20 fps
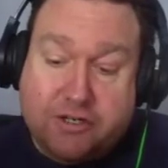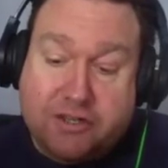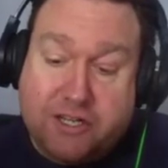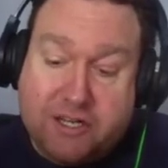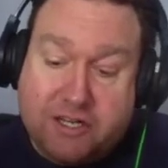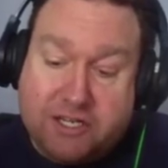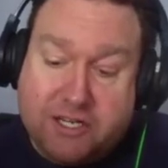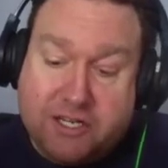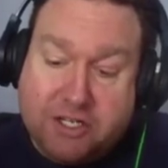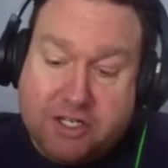
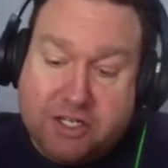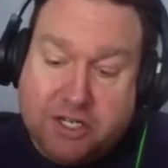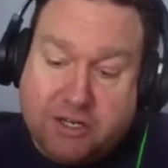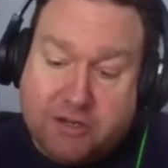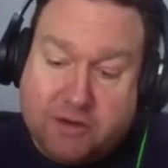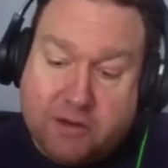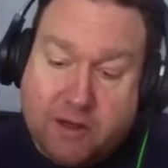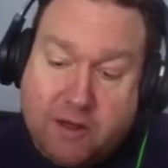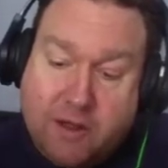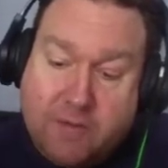the
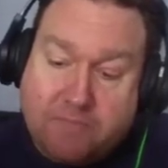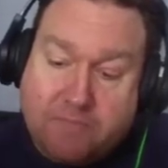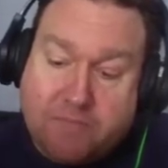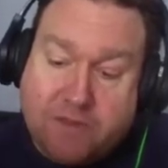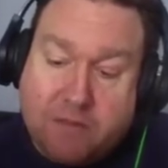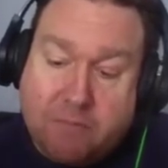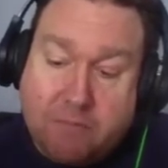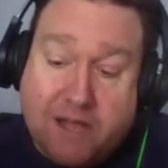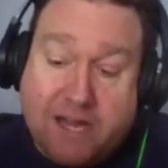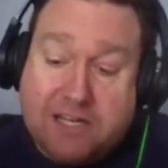addiction.
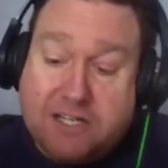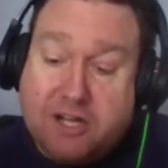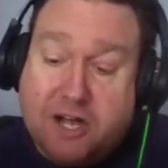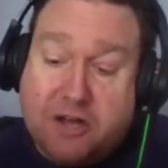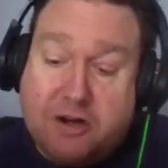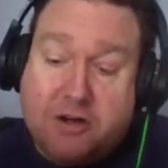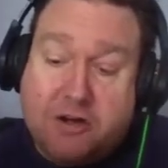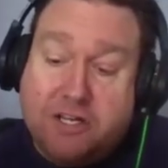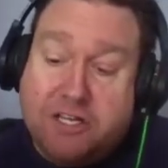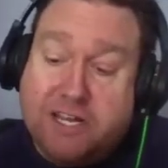My
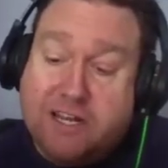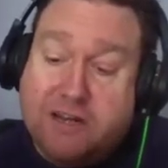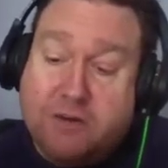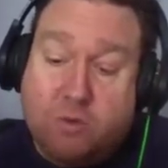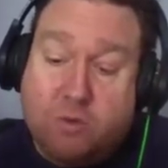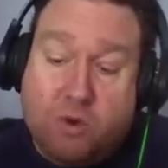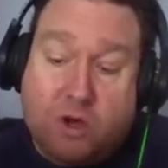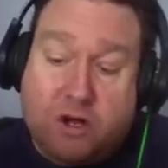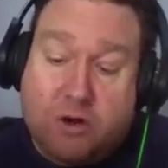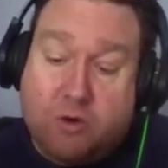daughter
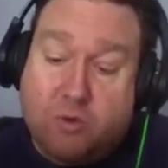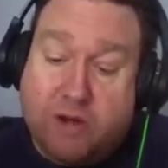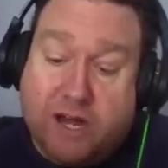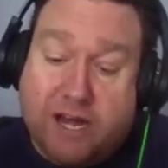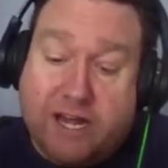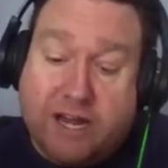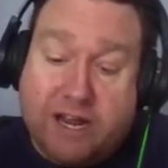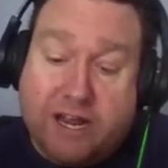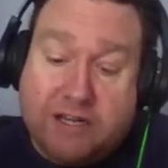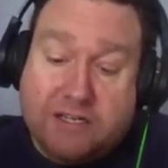didn't want to
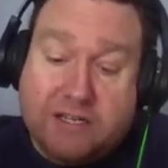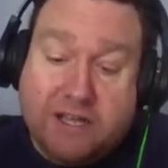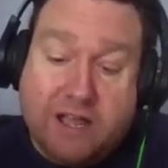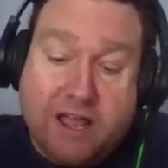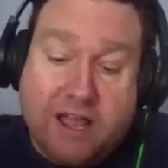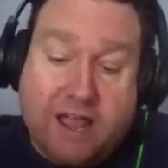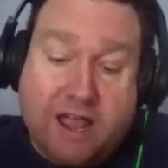read it,